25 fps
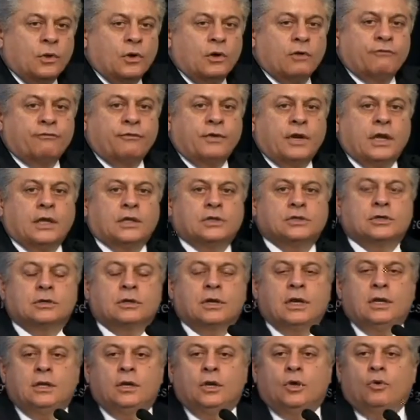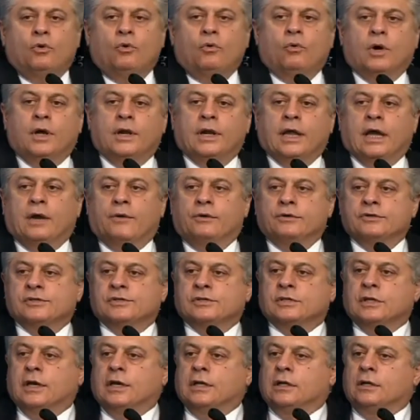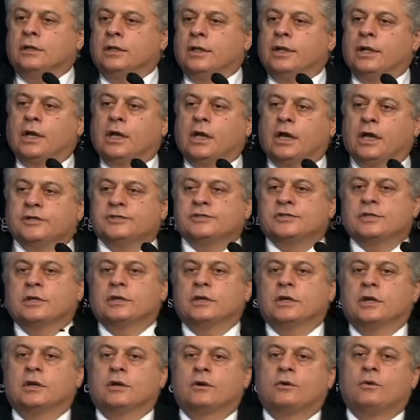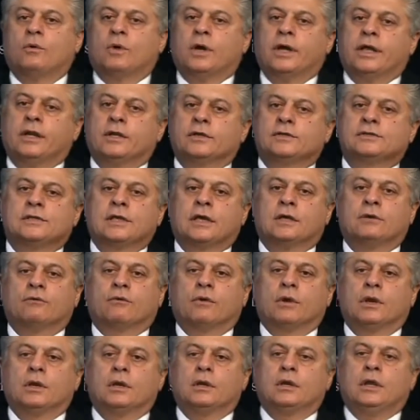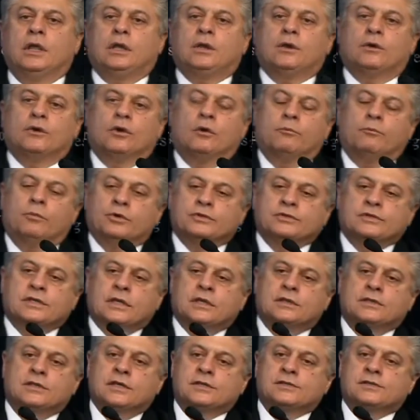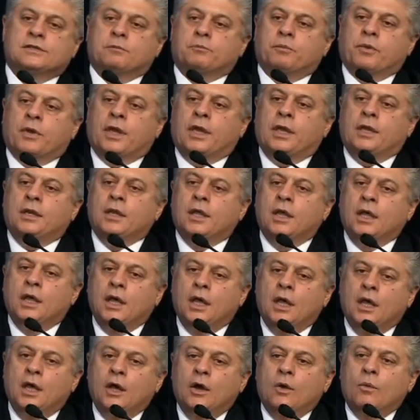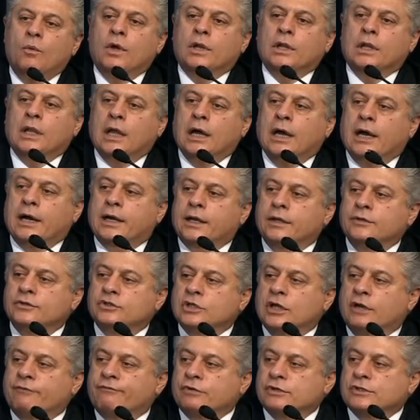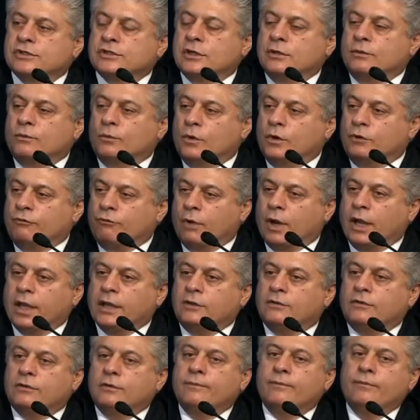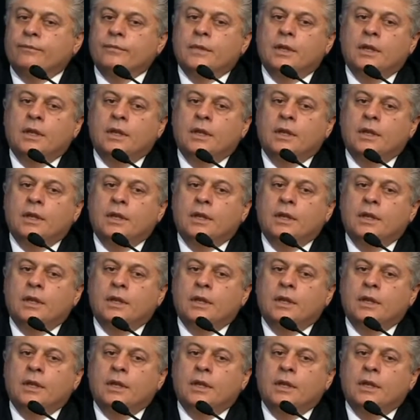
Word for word: law of nature. He knew what Aristotle and Augustine and Aquinas had written. He could almost anticipate what Locke and Jefferson would write.